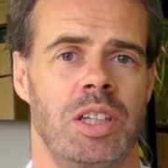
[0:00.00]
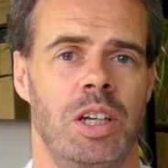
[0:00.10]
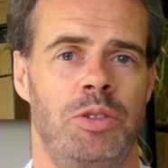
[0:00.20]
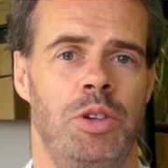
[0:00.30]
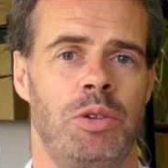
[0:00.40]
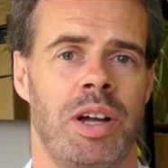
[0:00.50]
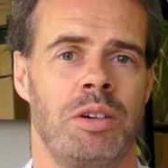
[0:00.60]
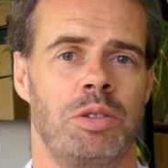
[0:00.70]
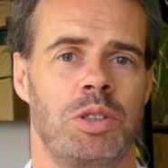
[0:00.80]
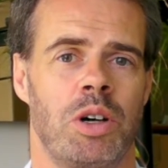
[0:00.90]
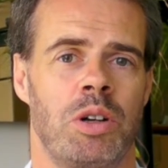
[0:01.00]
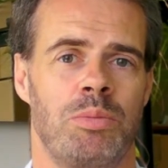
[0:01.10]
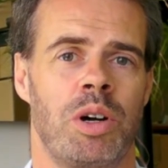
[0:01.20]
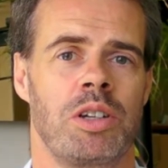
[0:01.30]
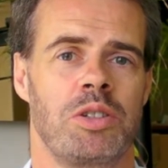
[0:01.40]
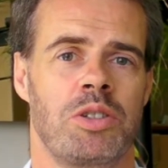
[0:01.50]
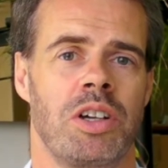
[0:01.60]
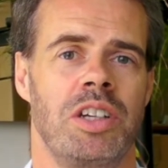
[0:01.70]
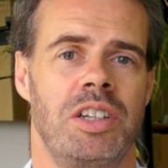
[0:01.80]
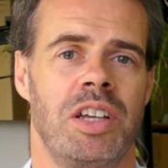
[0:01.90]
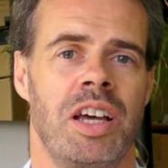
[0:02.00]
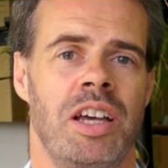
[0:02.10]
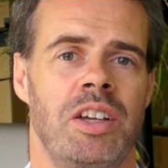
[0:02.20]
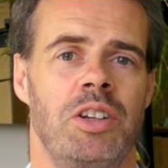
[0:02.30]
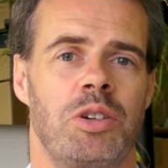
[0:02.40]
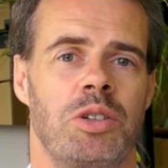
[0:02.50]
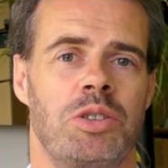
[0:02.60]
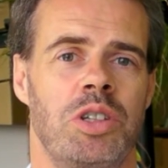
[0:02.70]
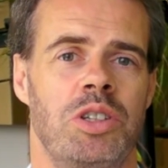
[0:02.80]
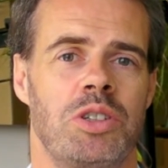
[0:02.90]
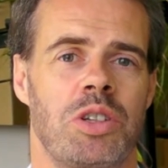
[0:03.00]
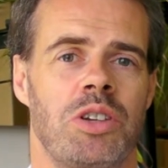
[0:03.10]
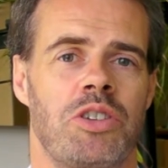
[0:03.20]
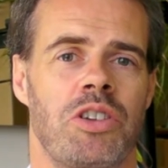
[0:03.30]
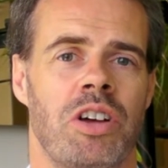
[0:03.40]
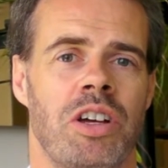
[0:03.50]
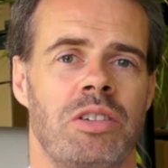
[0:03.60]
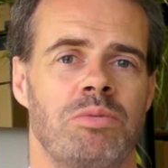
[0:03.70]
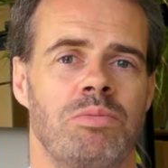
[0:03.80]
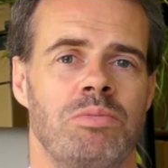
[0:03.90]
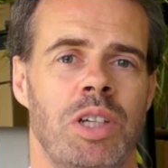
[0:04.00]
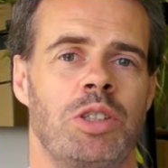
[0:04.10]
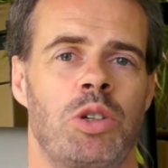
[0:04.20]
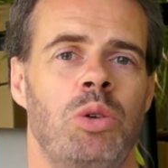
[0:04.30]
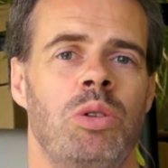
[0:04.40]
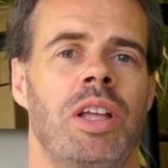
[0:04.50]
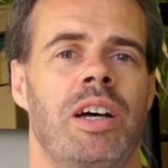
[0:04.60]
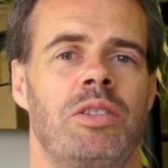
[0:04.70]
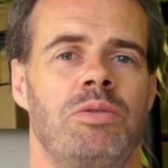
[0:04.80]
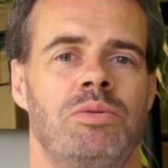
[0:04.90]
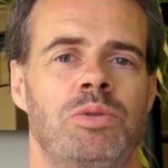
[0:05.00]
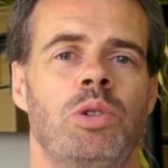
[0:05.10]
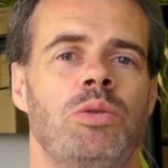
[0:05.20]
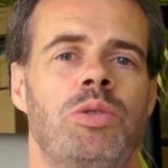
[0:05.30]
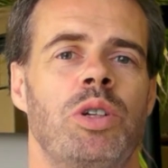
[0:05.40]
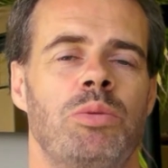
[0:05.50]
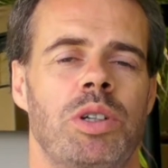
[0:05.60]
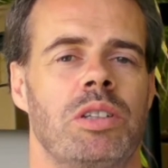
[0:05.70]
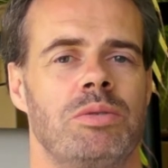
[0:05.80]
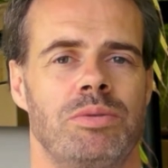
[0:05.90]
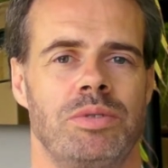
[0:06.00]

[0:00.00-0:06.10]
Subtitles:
if you're out on a bright sunny day and you could see the sunshine, let's call that full free will.